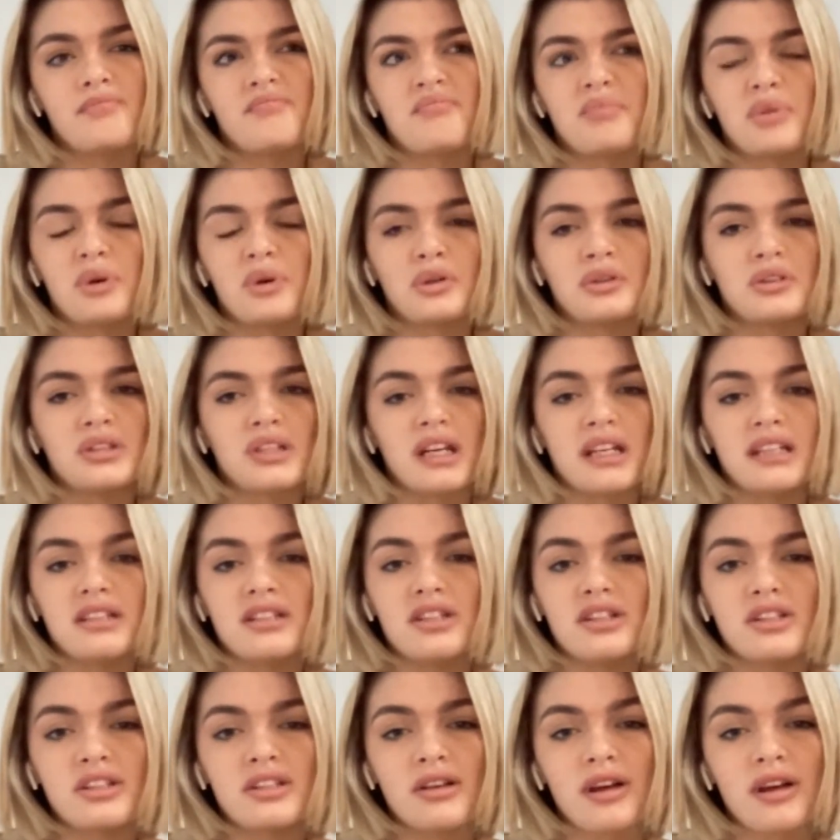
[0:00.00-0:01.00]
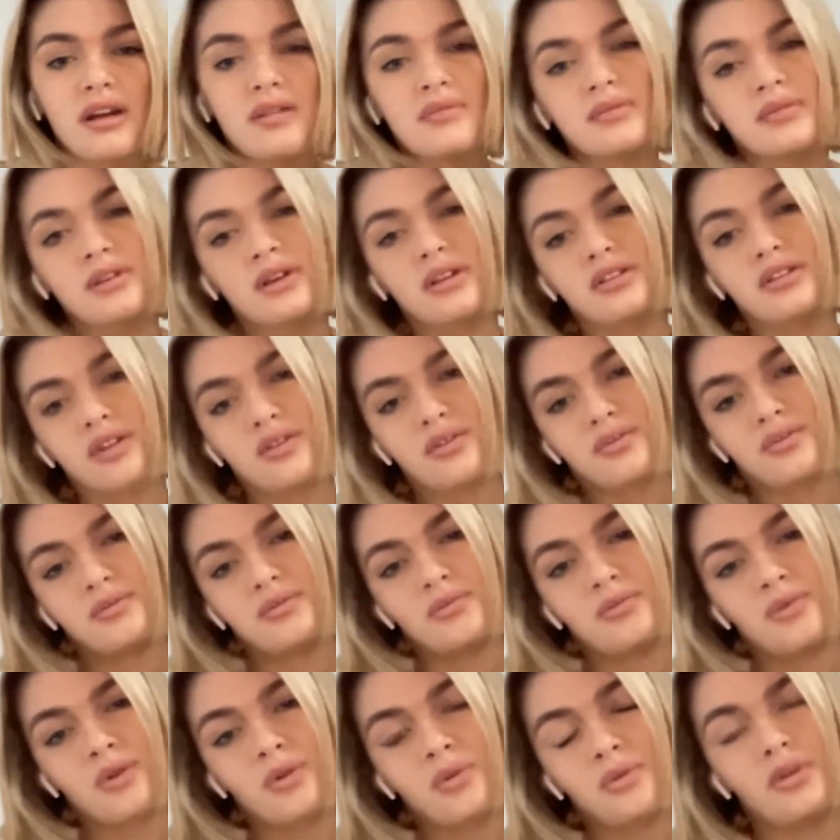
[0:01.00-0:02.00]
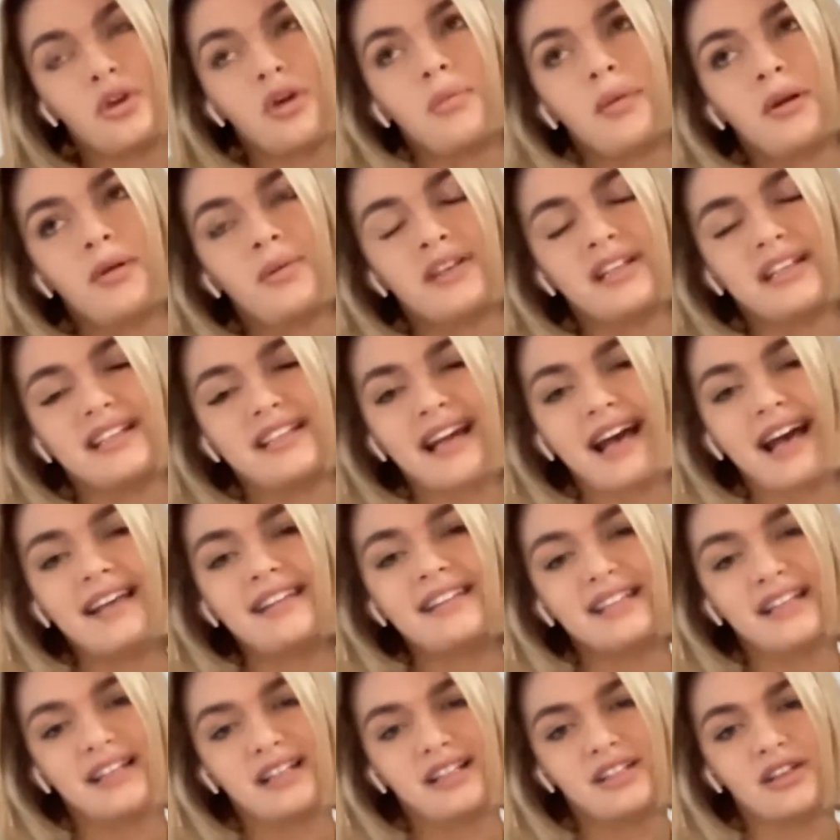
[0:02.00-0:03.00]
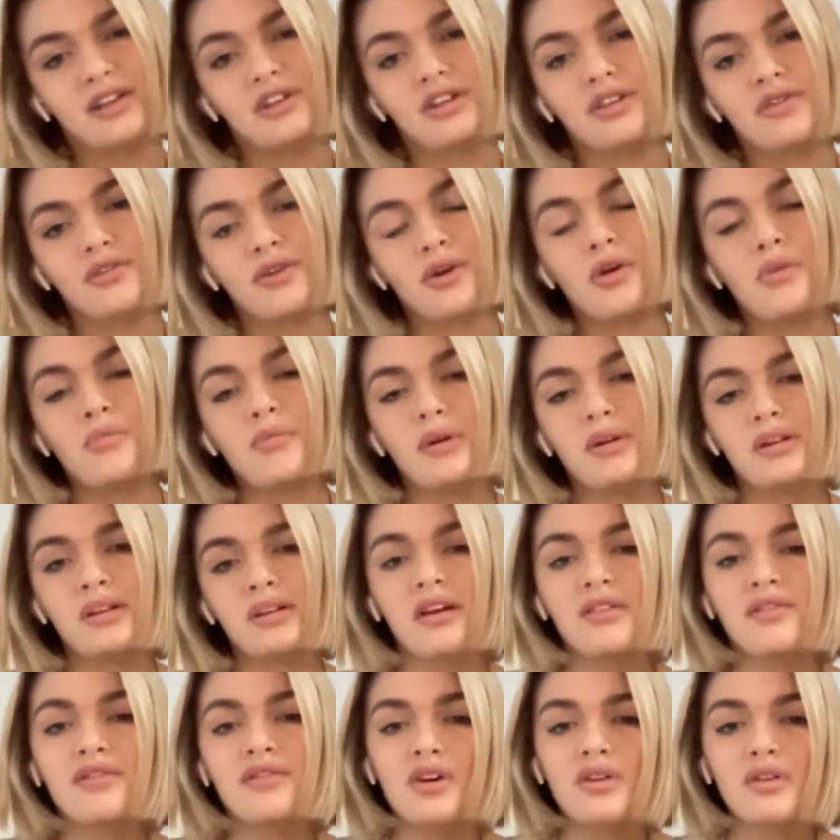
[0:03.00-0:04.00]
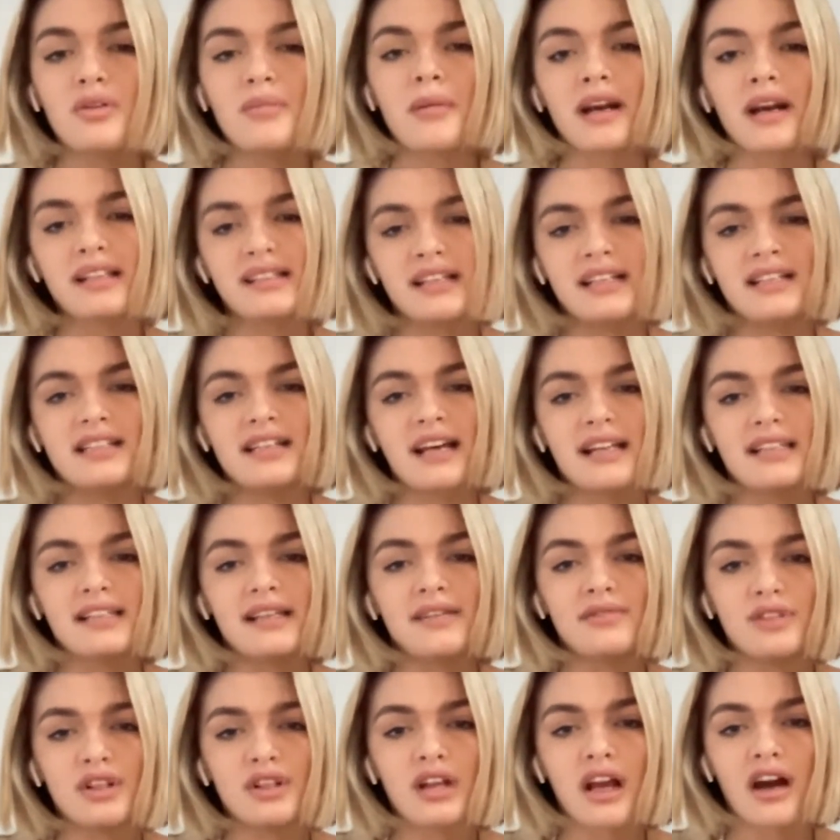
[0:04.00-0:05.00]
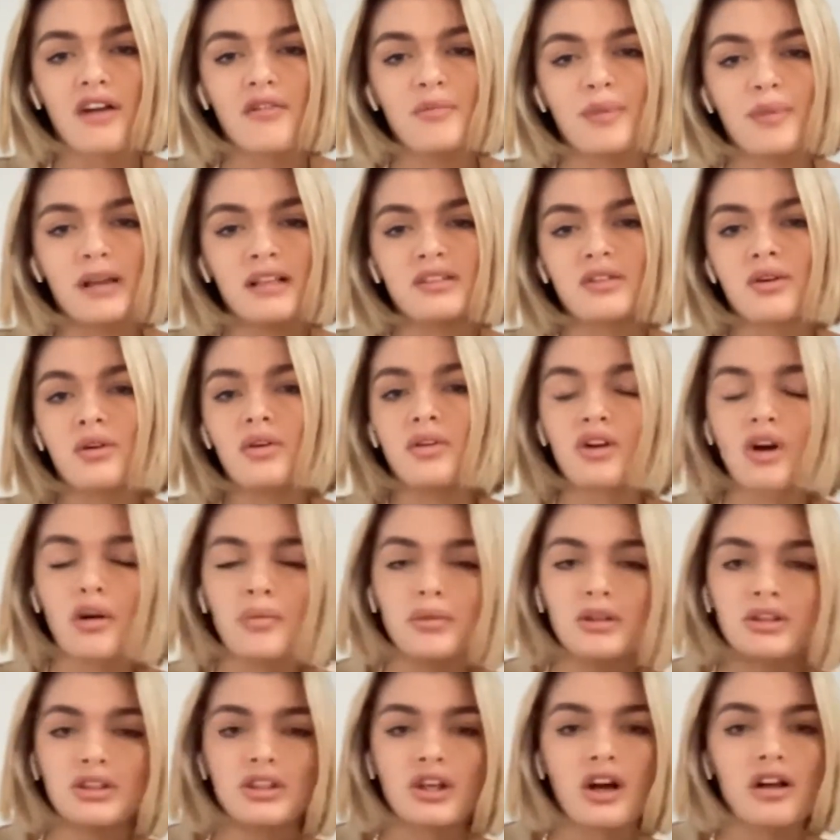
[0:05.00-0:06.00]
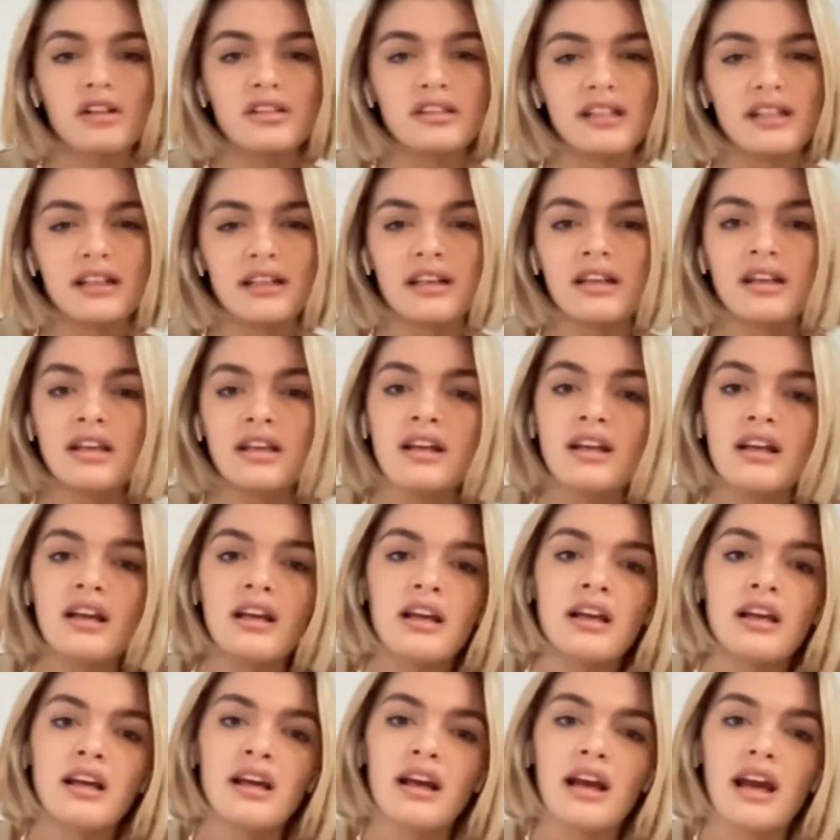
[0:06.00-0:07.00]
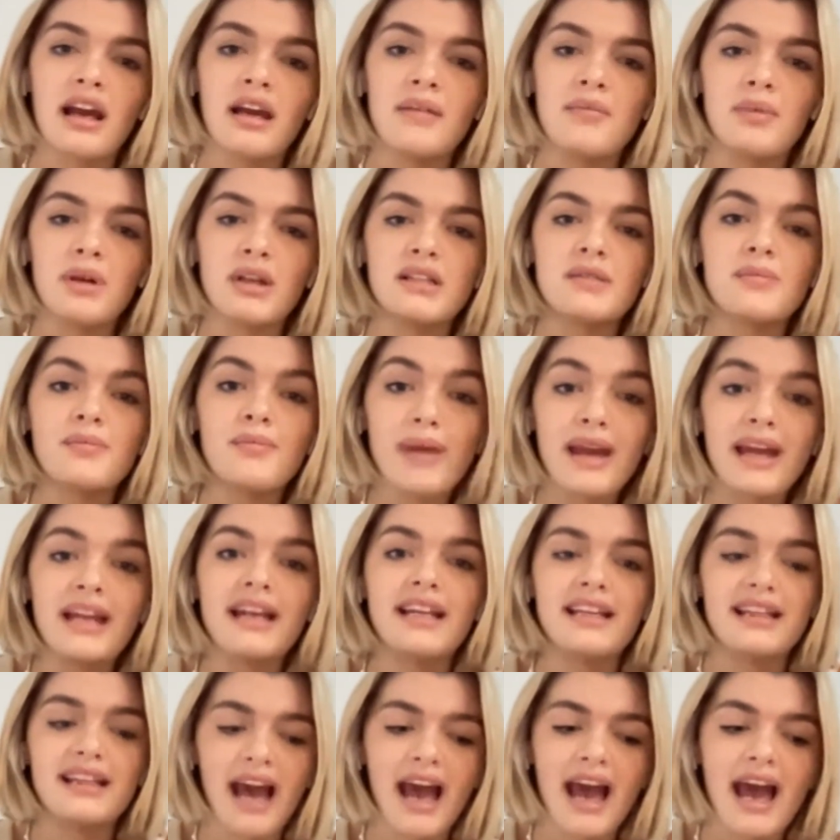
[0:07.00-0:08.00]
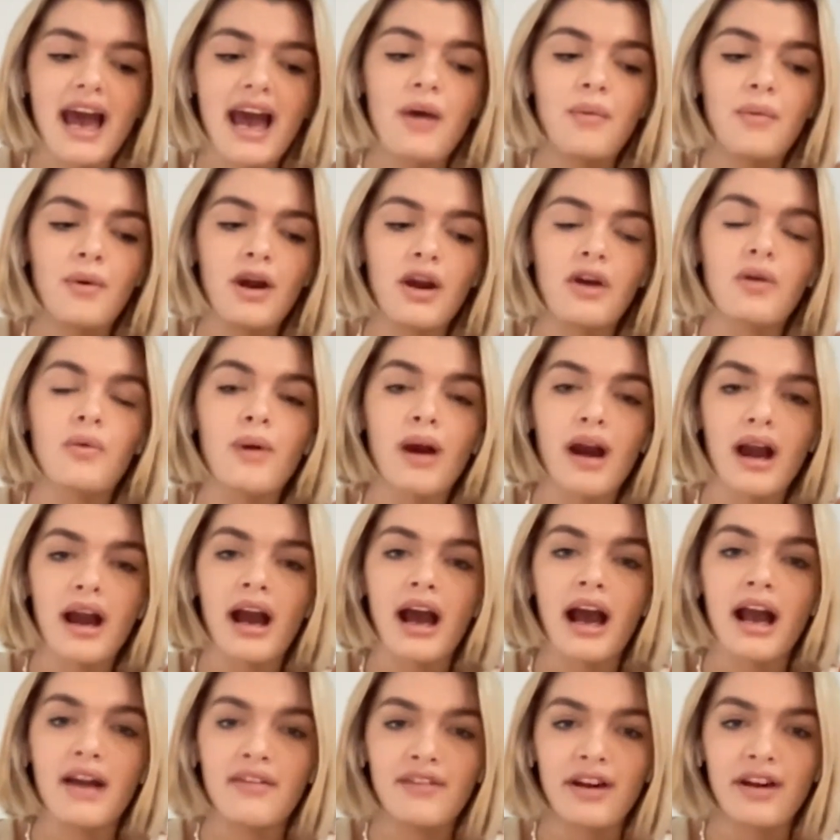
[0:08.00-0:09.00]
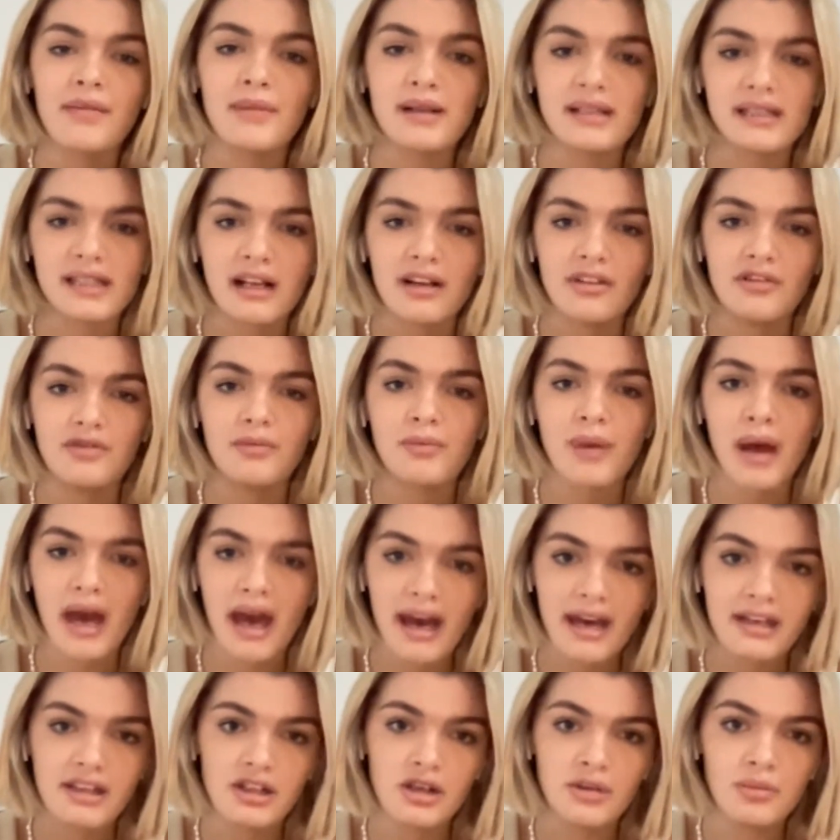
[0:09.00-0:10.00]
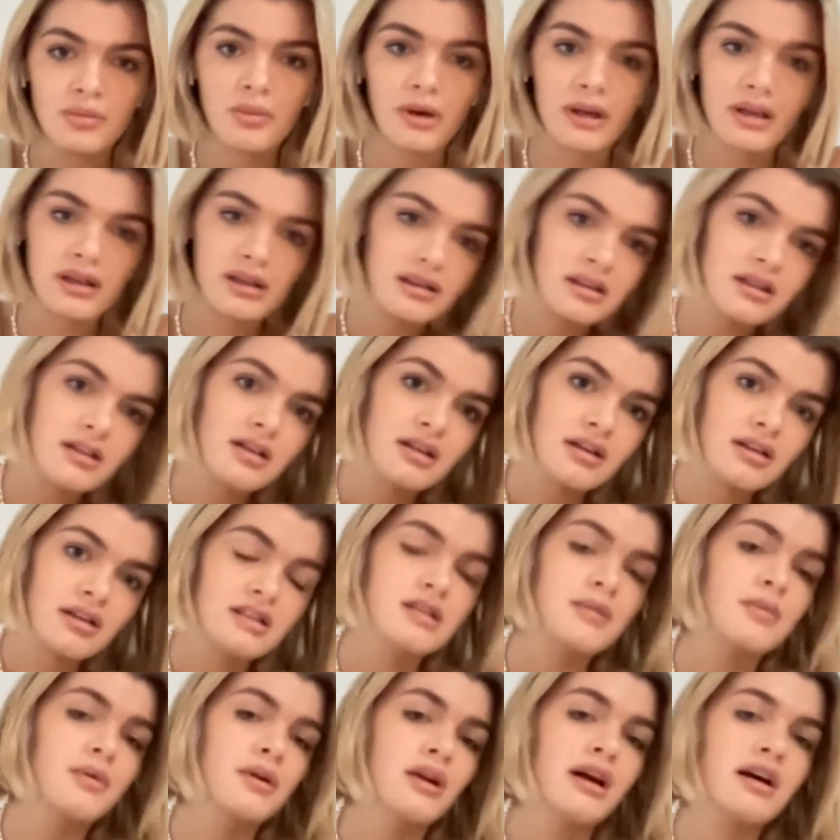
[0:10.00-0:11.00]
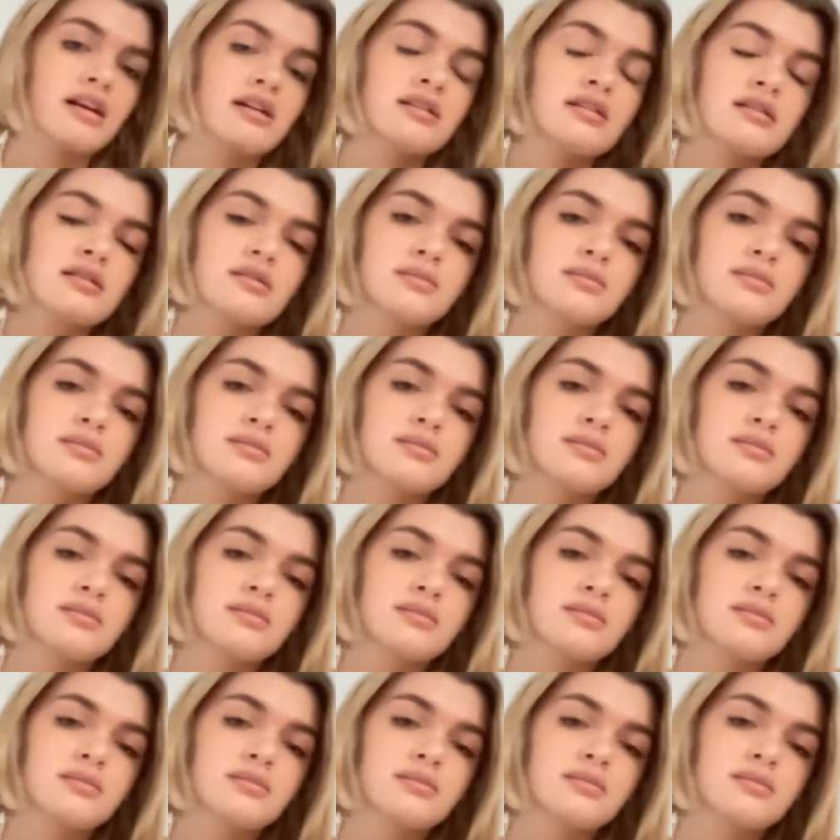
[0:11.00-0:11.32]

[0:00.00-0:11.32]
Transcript: But it's just normally when you're testing, it's on your own. But a few of the magazine tests I've done have been sort of couple shots in, but it's mainly the hair work where I find myself paired up with someone else.